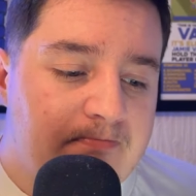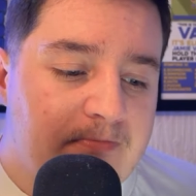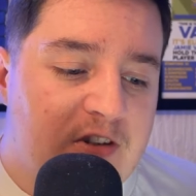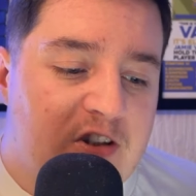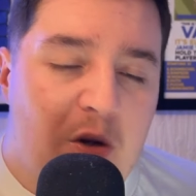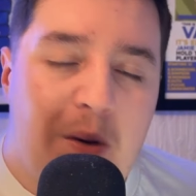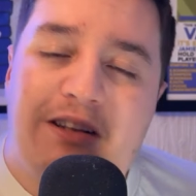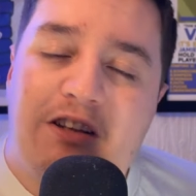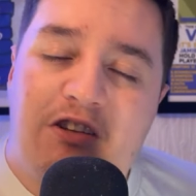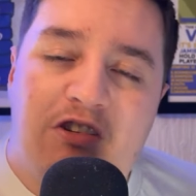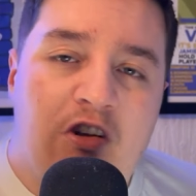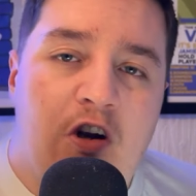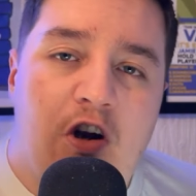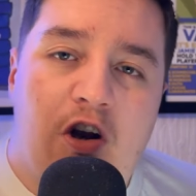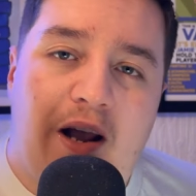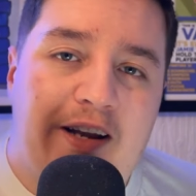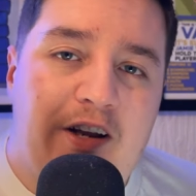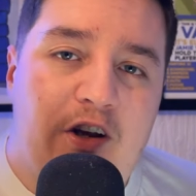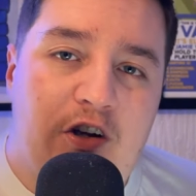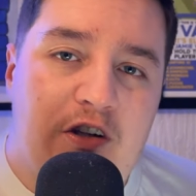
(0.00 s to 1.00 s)
So it doesn't look
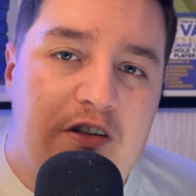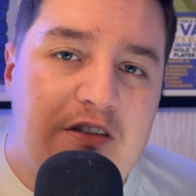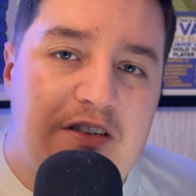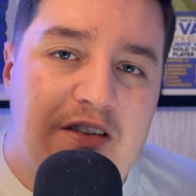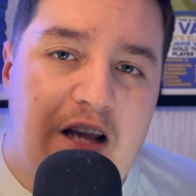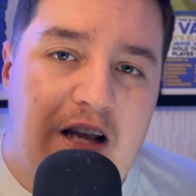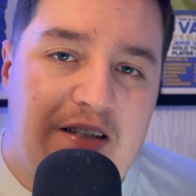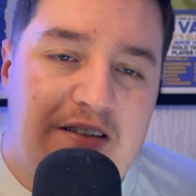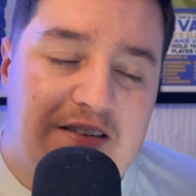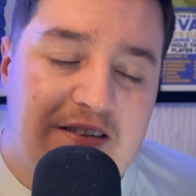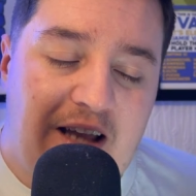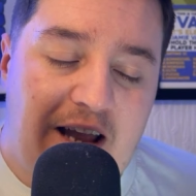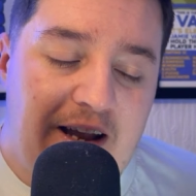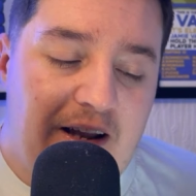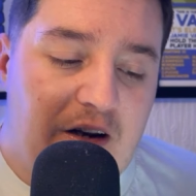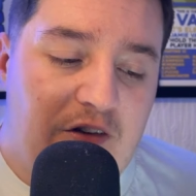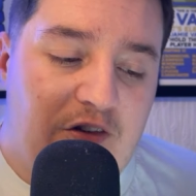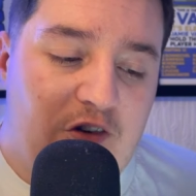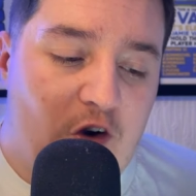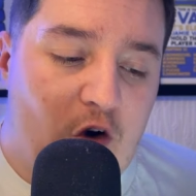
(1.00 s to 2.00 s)
like a
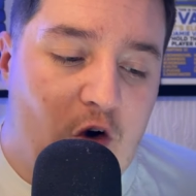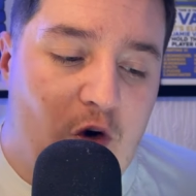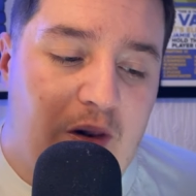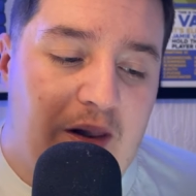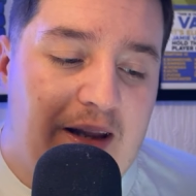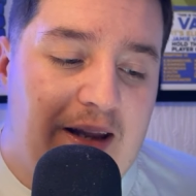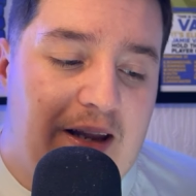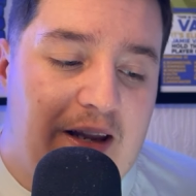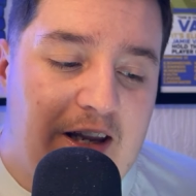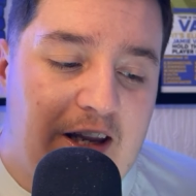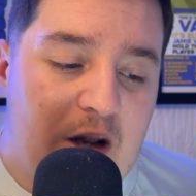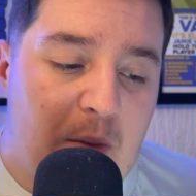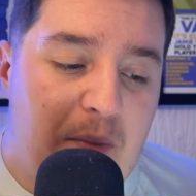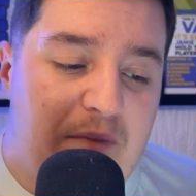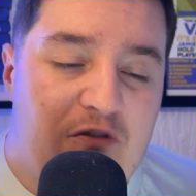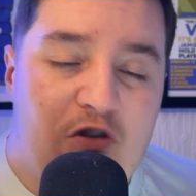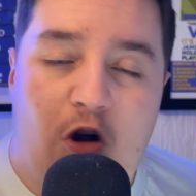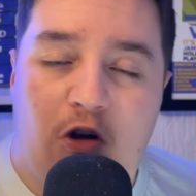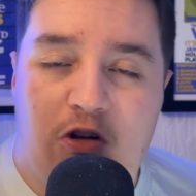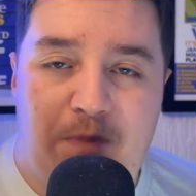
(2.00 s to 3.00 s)
sale at all. You know,
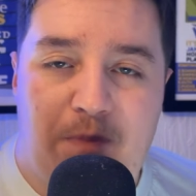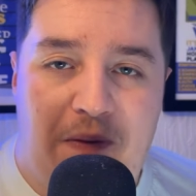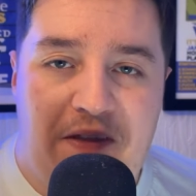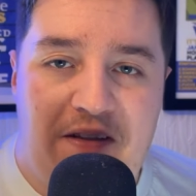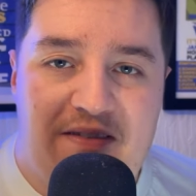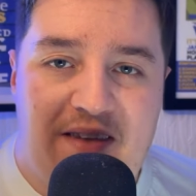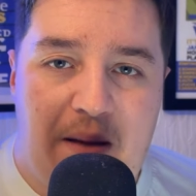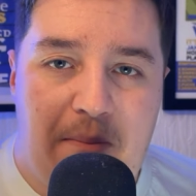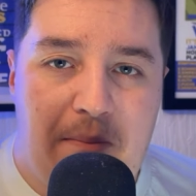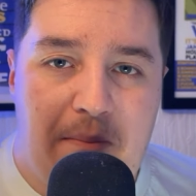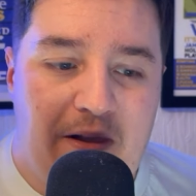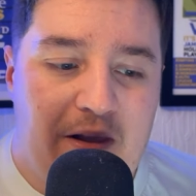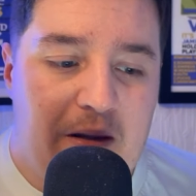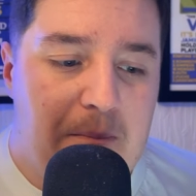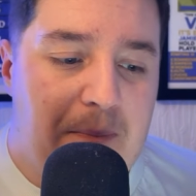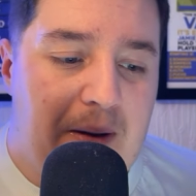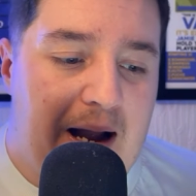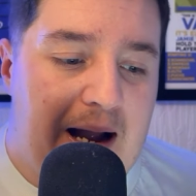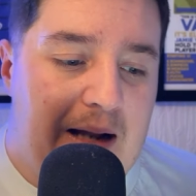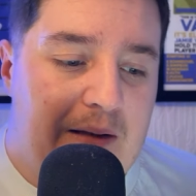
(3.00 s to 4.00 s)
we've not spent the £10
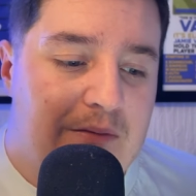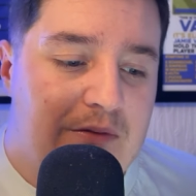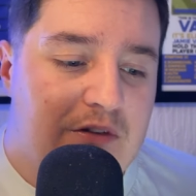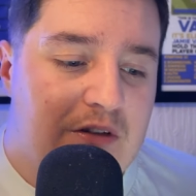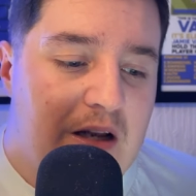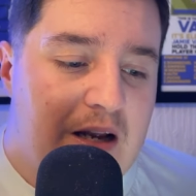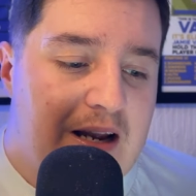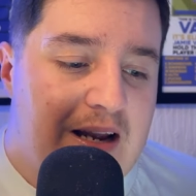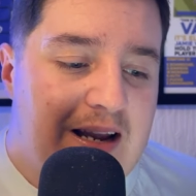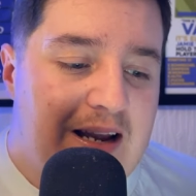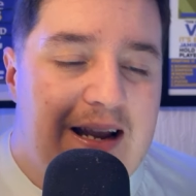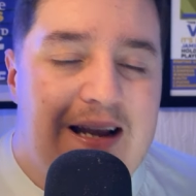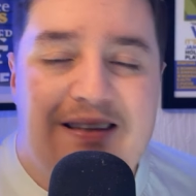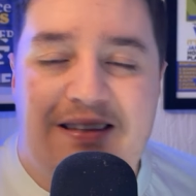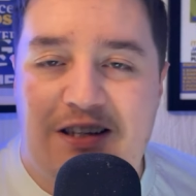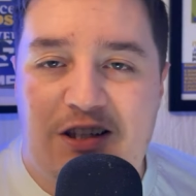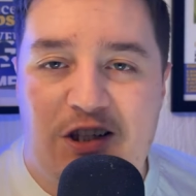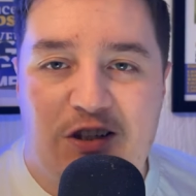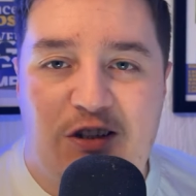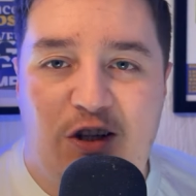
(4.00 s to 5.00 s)
million. Is
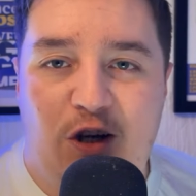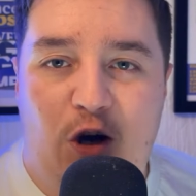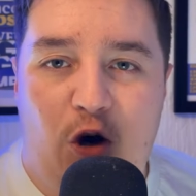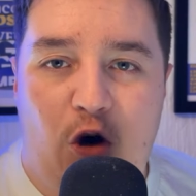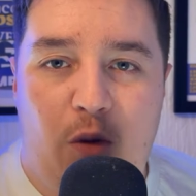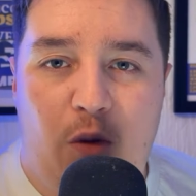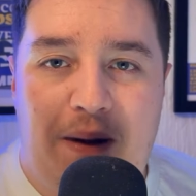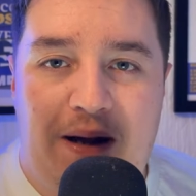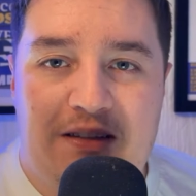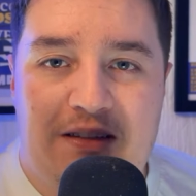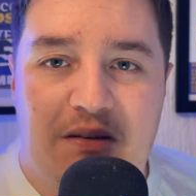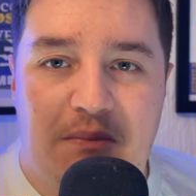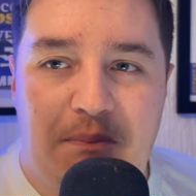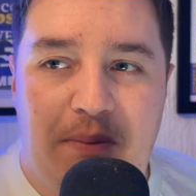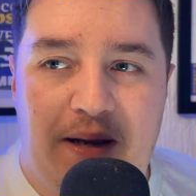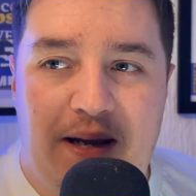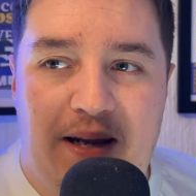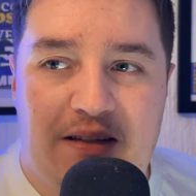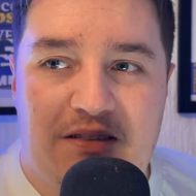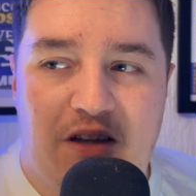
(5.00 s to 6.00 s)
it just to claw back some
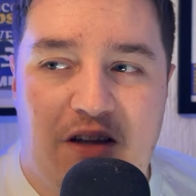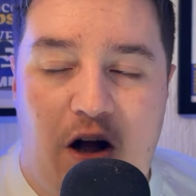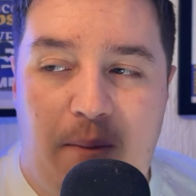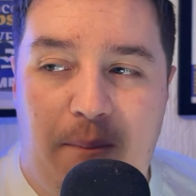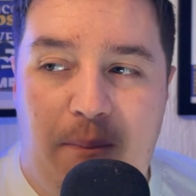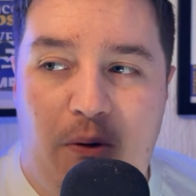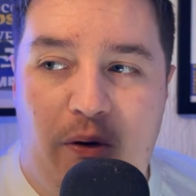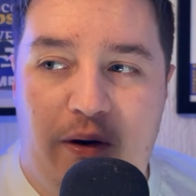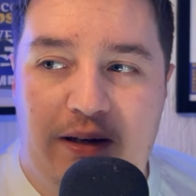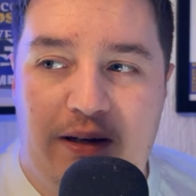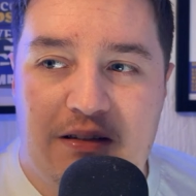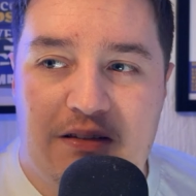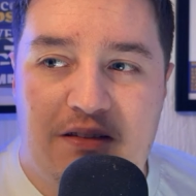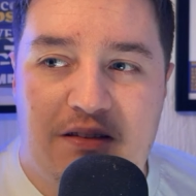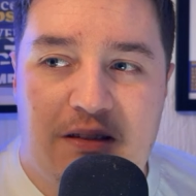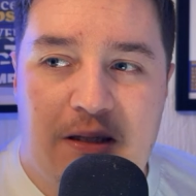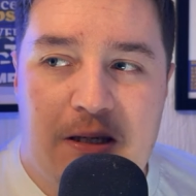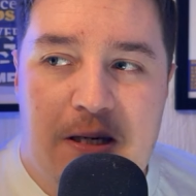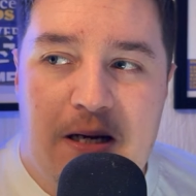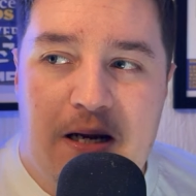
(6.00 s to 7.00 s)
PSR
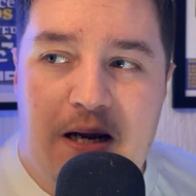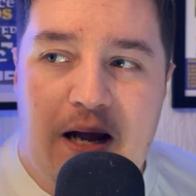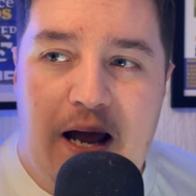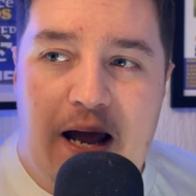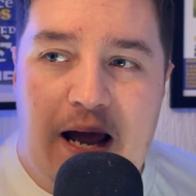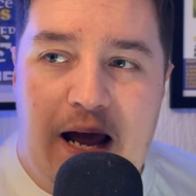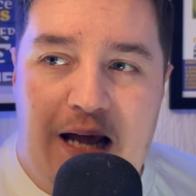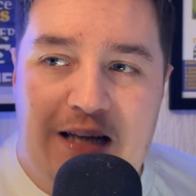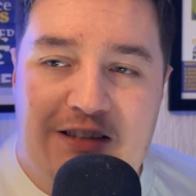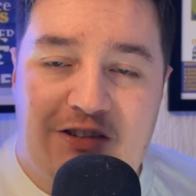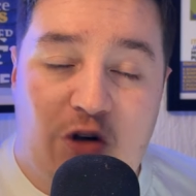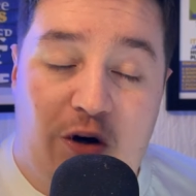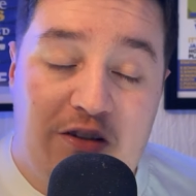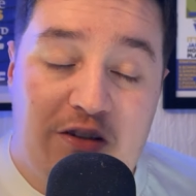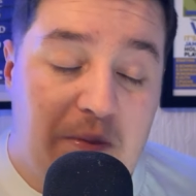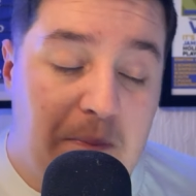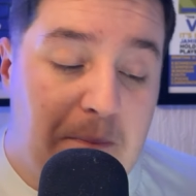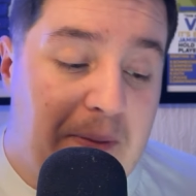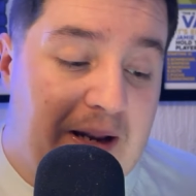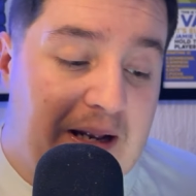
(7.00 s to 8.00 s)
points?
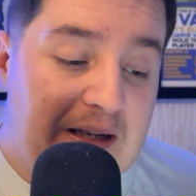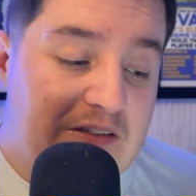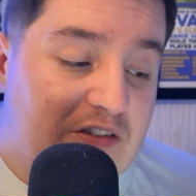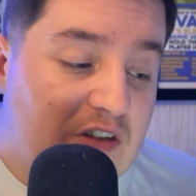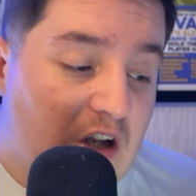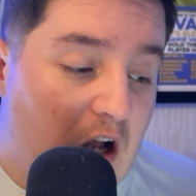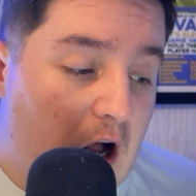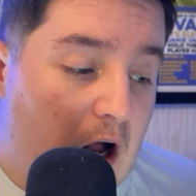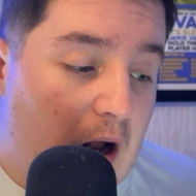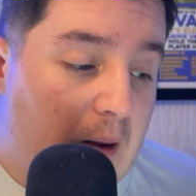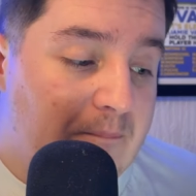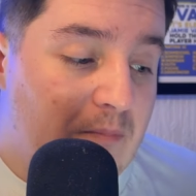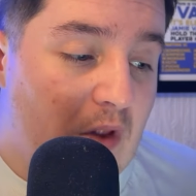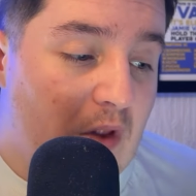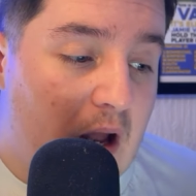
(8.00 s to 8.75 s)
Some PSR,